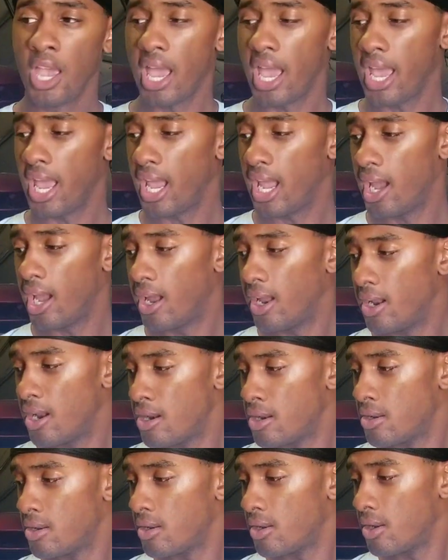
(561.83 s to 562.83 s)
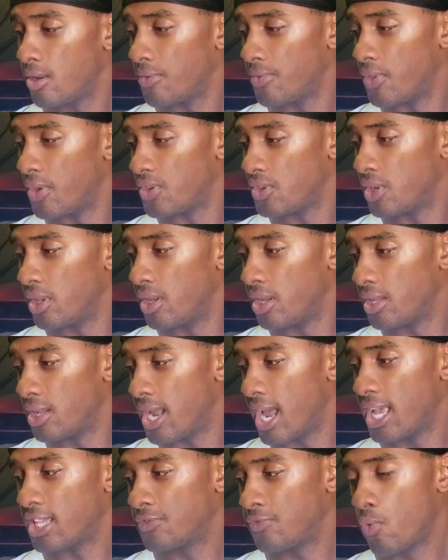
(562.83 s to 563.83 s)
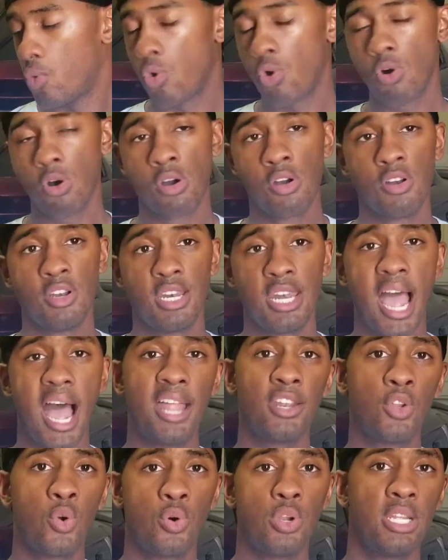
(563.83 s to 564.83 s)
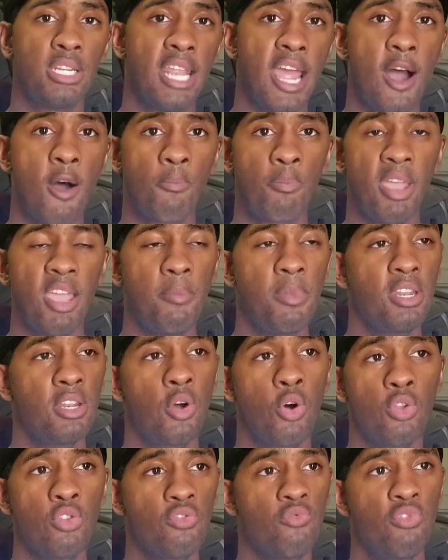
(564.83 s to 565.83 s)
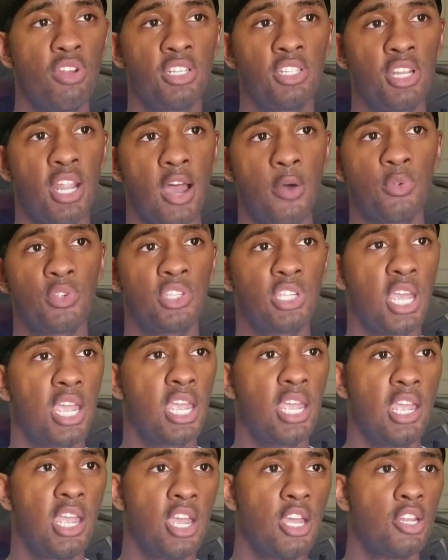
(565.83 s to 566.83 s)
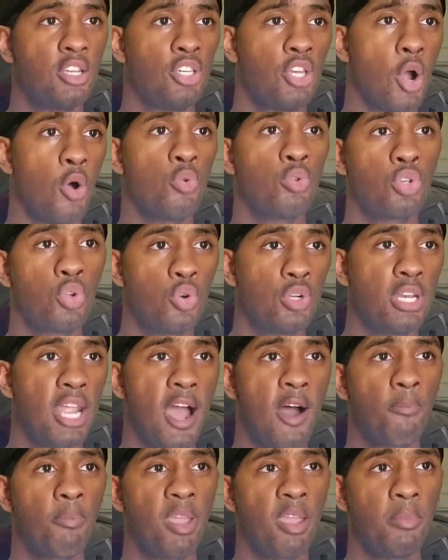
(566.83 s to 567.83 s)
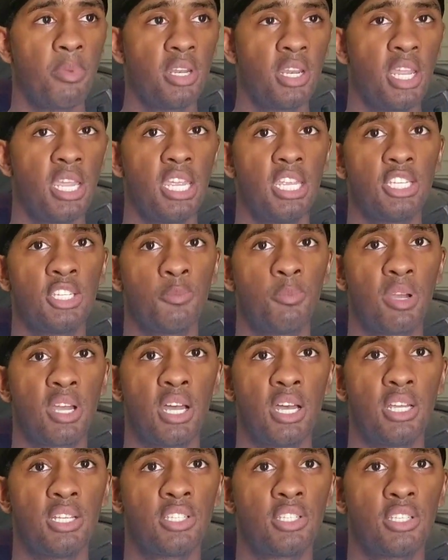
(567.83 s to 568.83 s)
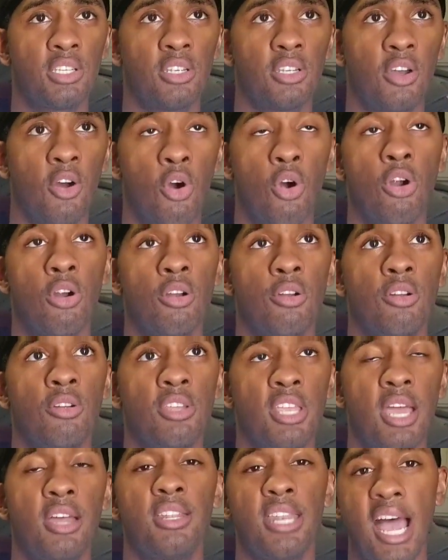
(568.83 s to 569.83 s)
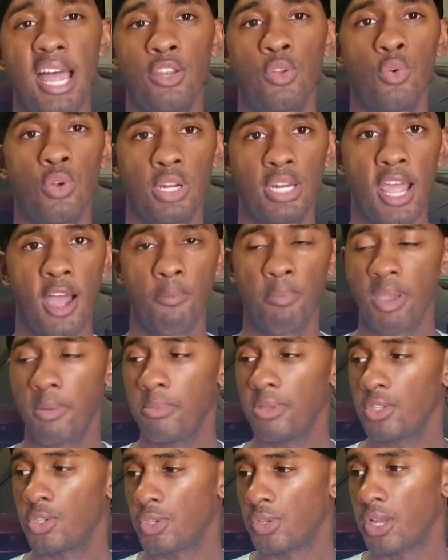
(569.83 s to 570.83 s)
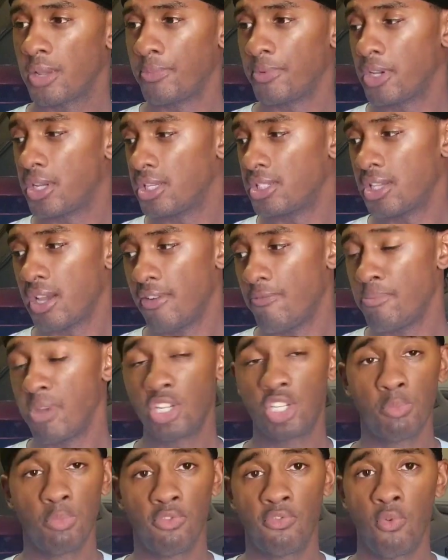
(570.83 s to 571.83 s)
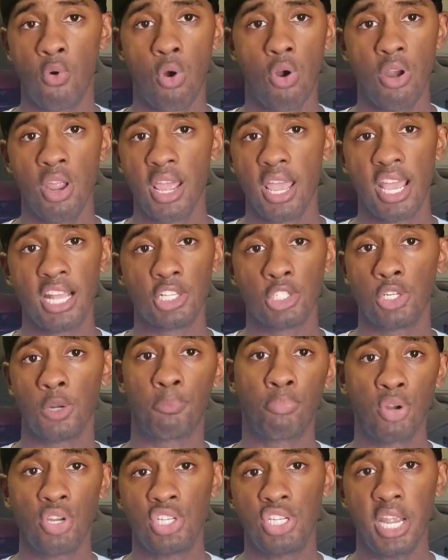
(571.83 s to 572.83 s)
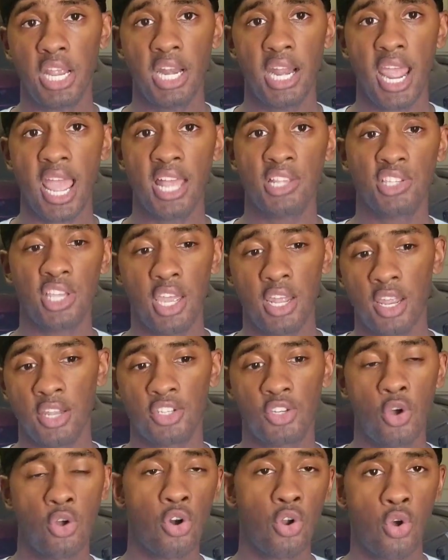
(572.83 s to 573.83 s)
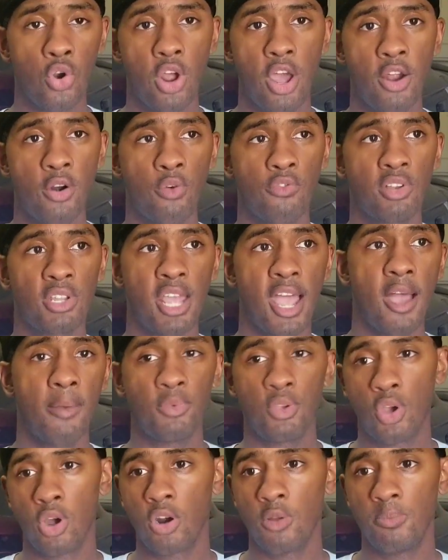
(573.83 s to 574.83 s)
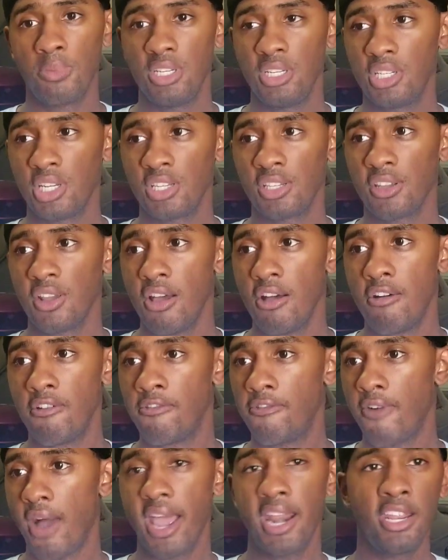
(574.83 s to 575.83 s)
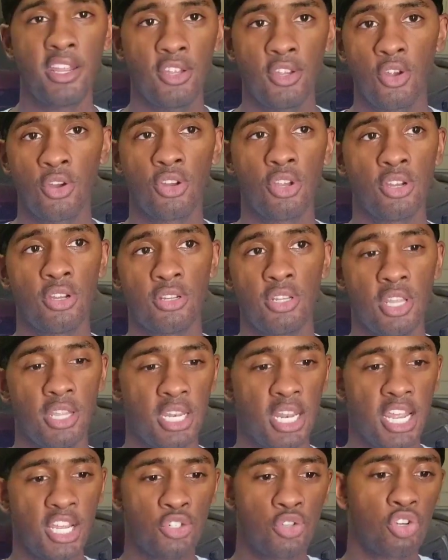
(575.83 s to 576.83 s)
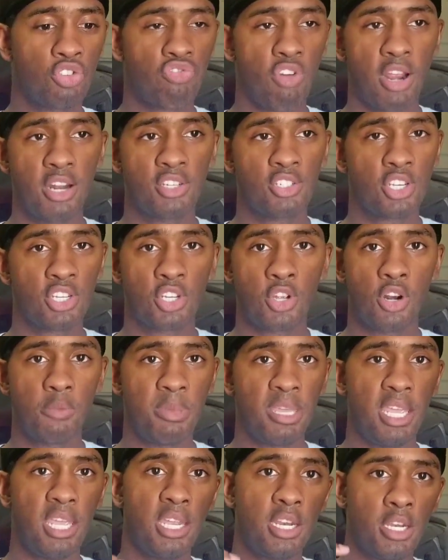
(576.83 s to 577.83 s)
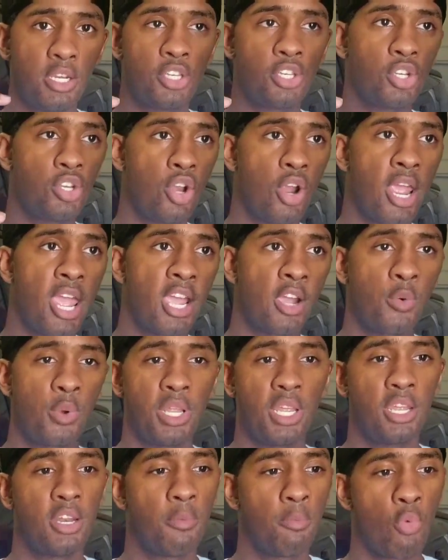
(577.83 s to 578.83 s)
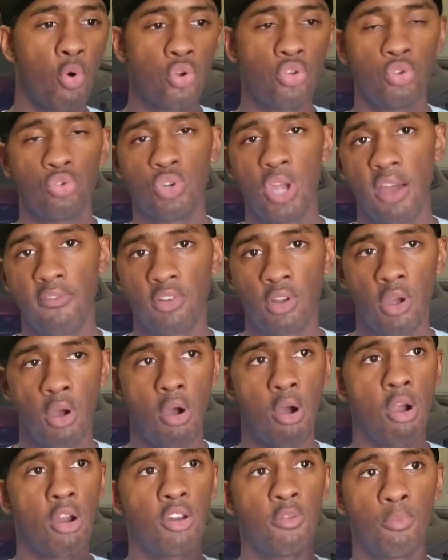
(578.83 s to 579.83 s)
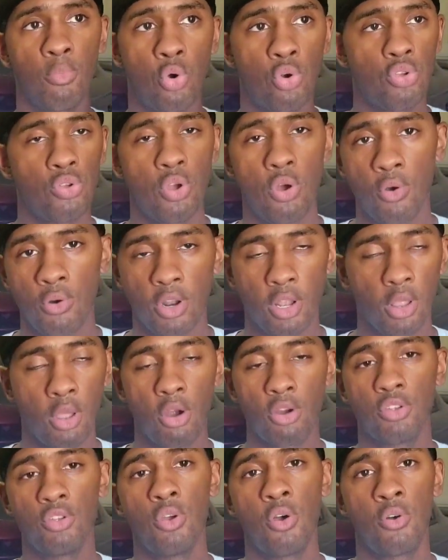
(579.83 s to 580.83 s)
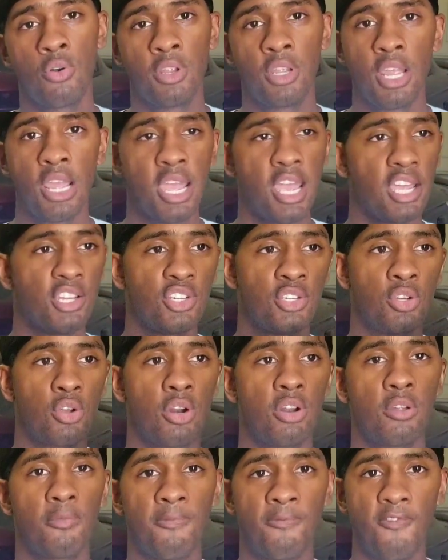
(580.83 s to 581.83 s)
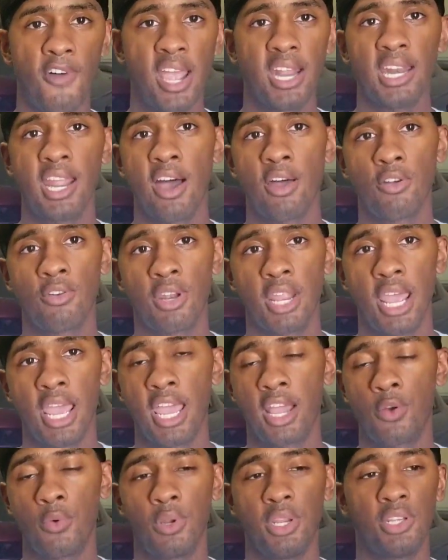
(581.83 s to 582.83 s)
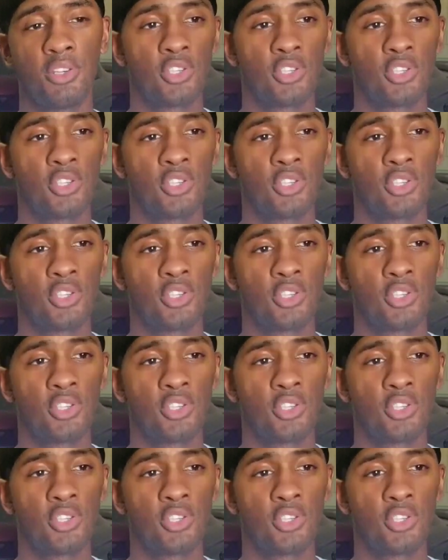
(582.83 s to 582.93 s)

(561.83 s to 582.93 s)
And as for not doing a down payment, the only reason I would say don't do a down payment is not doing a down payment is because I've mentioned before, is a depreciating asset. It's going to go down over time. You're going to be just fighting. The interest rate is just going to be eating into your equity, and the more you drive the car, the more you own, the longer you own it, it's just going to fight down on that equity.